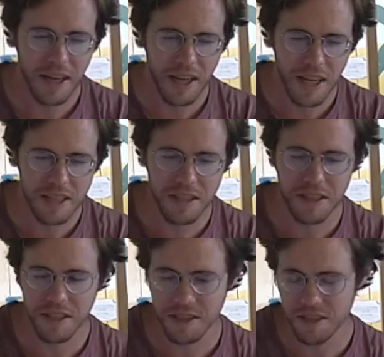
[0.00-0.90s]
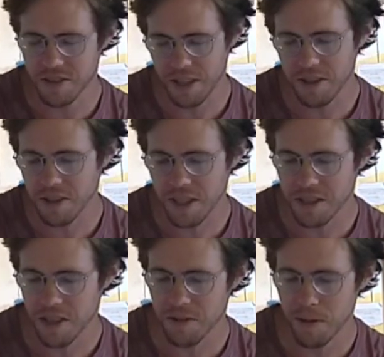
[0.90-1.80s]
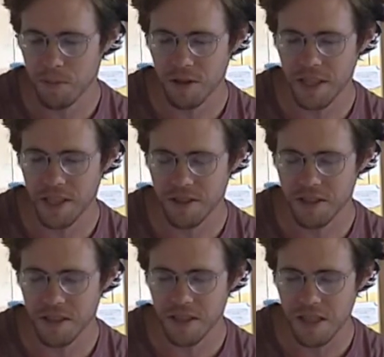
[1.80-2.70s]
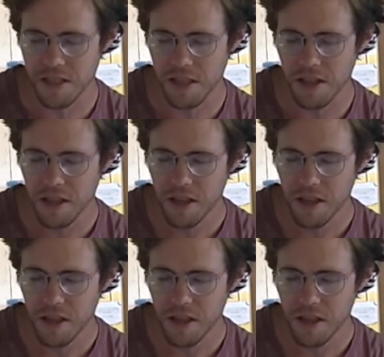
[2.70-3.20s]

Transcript: AC is generally considered to be more dangerous than DC.